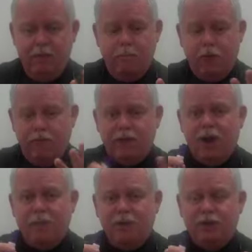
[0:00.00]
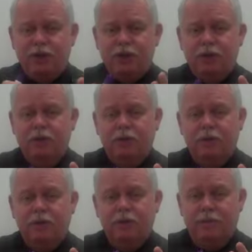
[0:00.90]
Perfect competition,
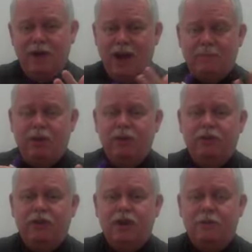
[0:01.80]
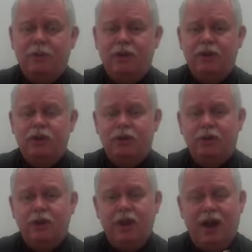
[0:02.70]
monopolistic competition,
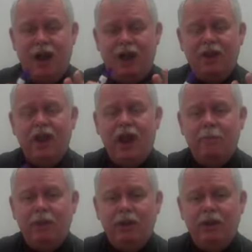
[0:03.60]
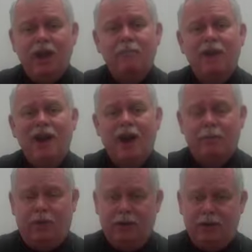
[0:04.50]
oligopoly, and
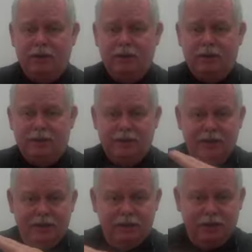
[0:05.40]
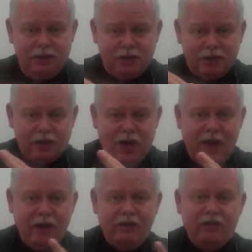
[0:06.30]
monopoly. There's a
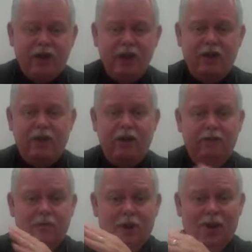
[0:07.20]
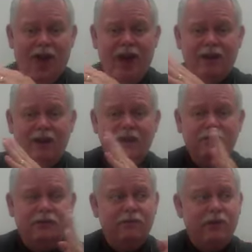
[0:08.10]
sliding scale there from a lot
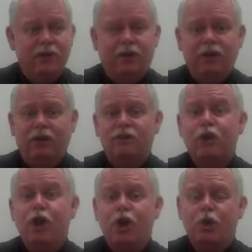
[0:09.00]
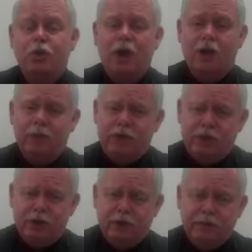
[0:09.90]
to very little to no
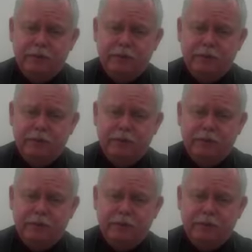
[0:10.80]
competition.